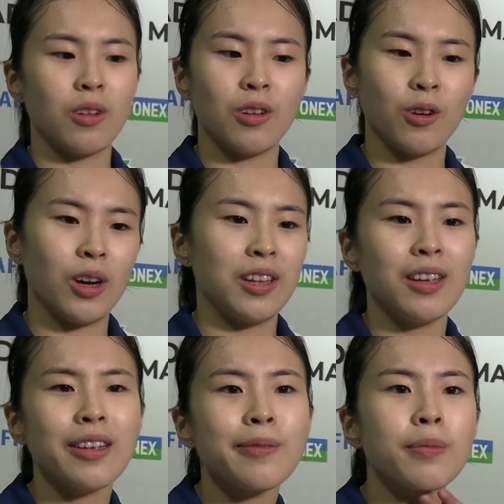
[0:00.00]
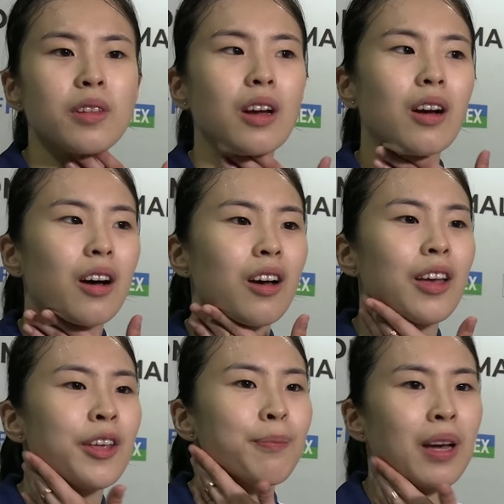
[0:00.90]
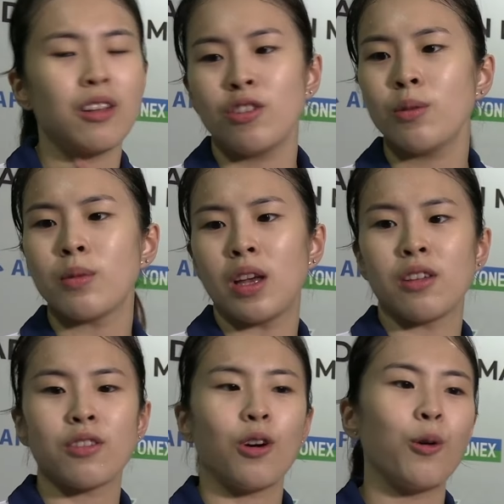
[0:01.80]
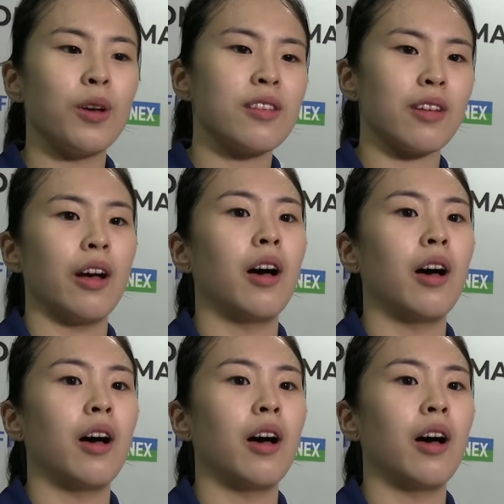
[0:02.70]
No, I think in partnership there's always